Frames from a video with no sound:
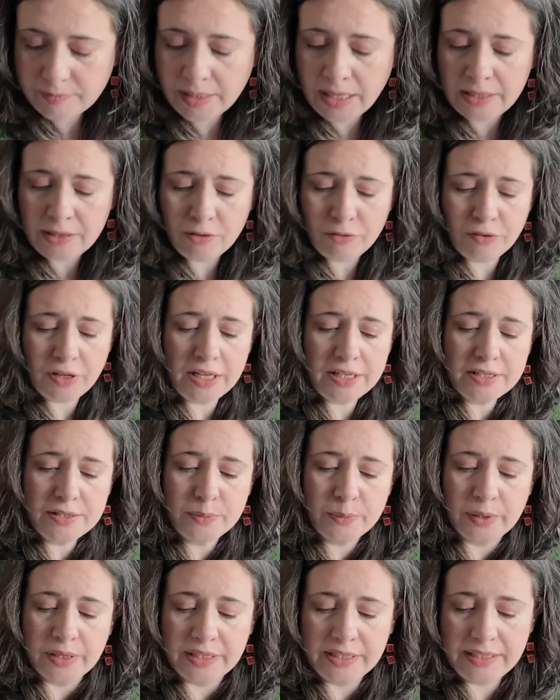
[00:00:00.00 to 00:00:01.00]
And the first
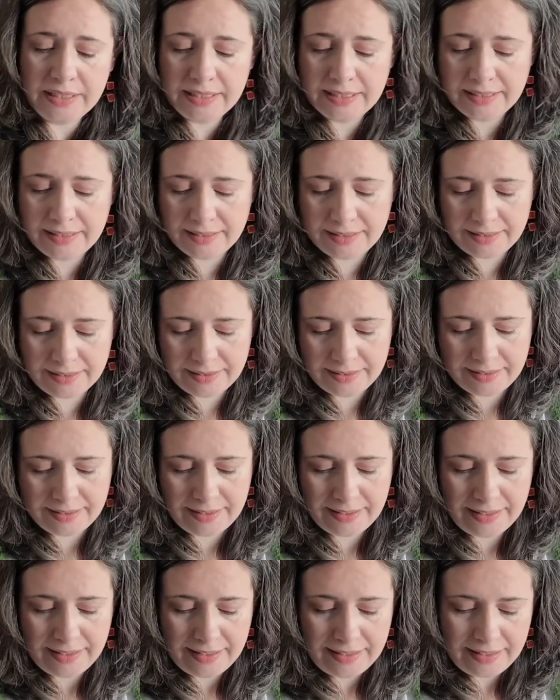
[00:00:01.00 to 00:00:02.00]
one
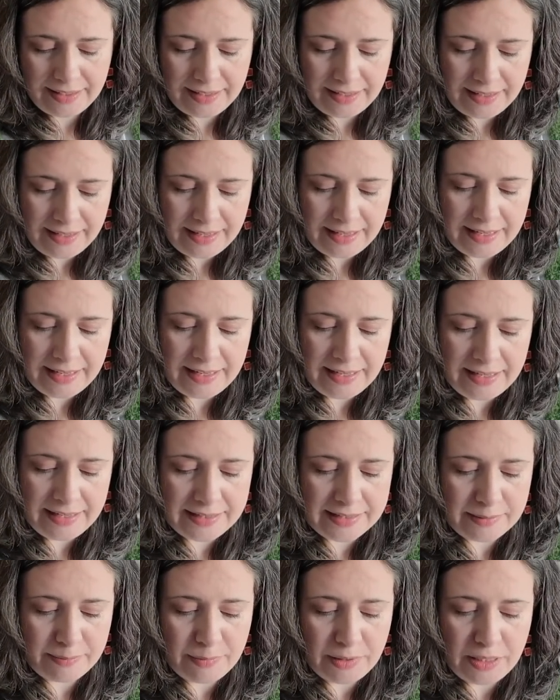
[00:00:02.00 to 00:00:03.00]

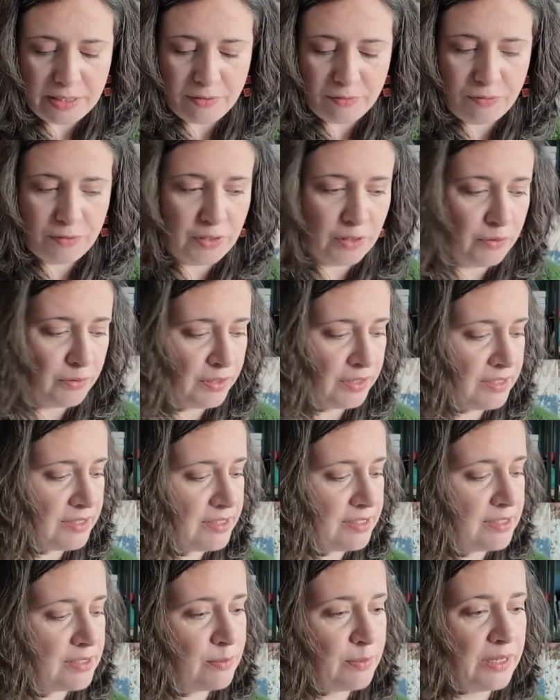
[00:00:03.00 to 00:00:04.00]
is my Florence
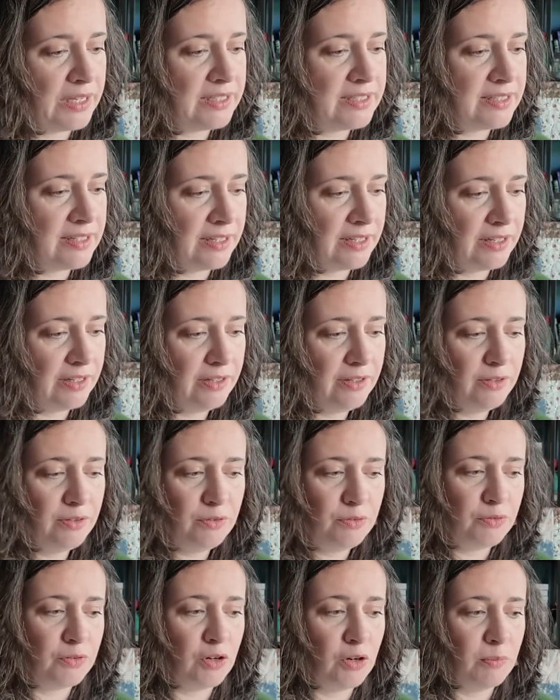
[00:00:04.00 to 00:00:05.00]
sweater
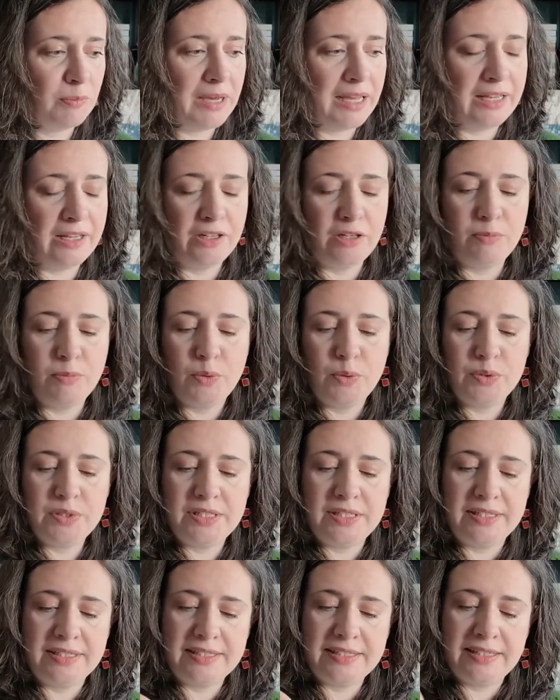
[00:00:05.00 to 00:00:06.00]
from Eleanor
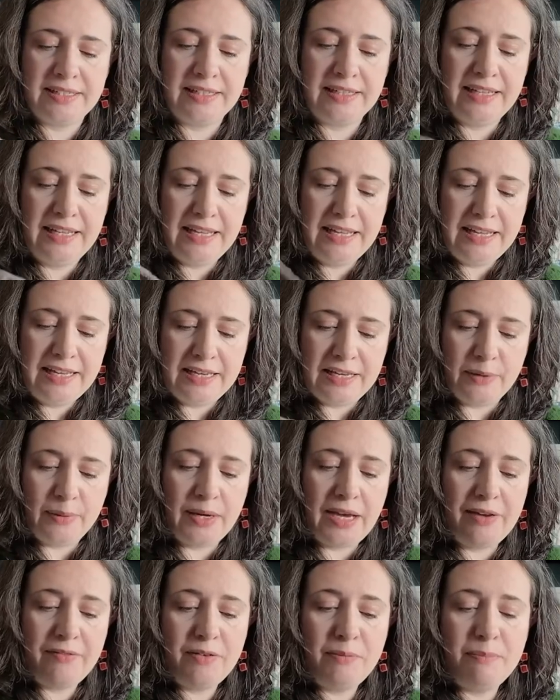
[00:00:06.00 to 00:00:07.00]
Mortensen. Now I
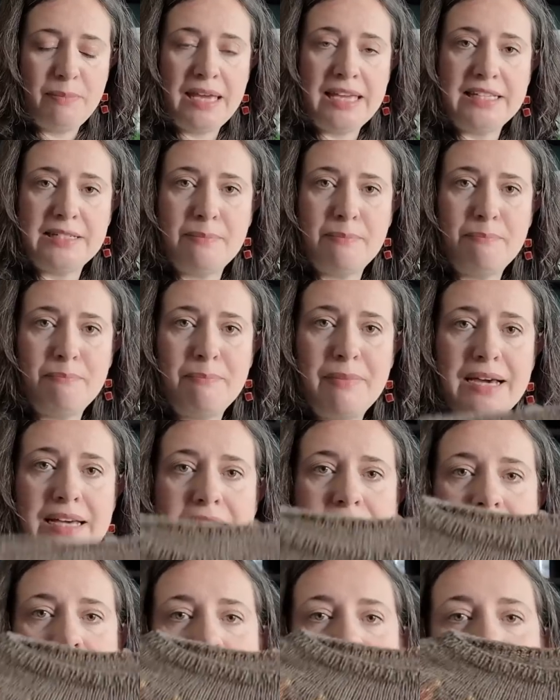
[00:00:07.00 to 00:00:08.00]
haven't made a
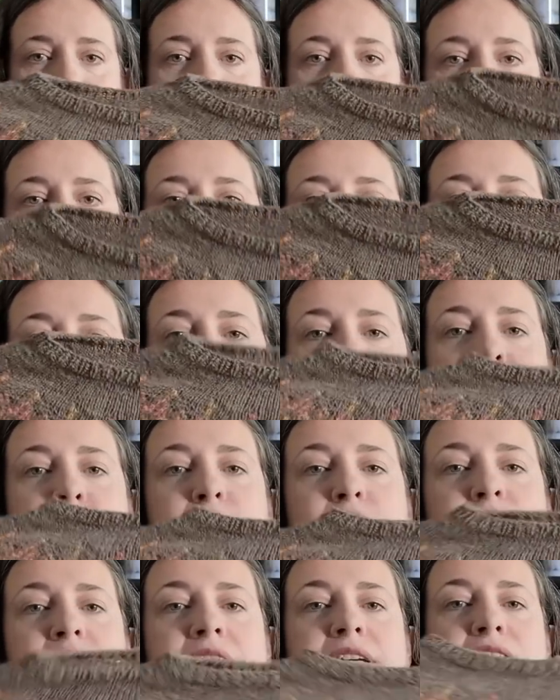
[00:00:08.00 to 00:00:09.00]
massive amount of
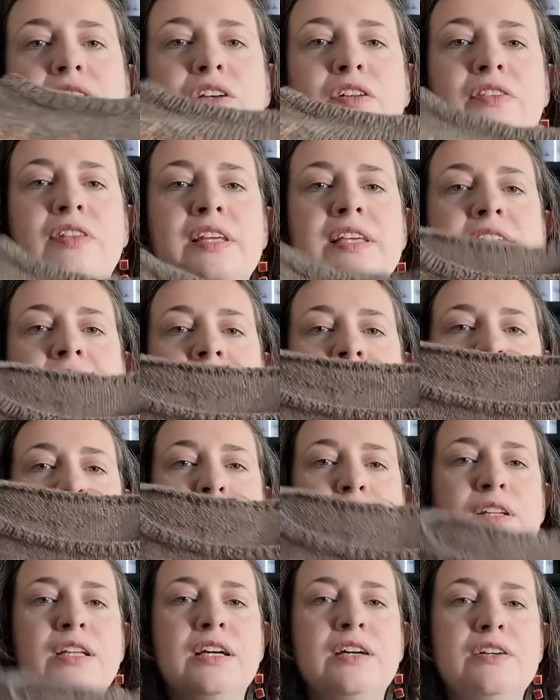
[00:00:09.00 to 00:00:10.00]
progress on this since
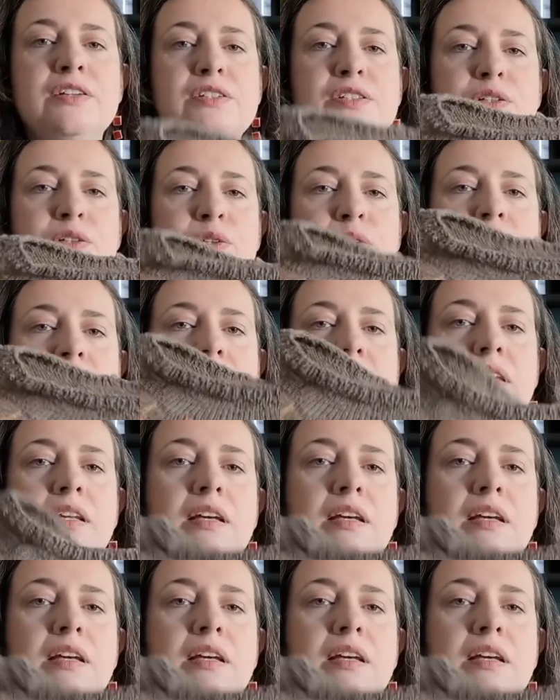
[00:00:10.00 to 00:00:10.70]
you last saw it.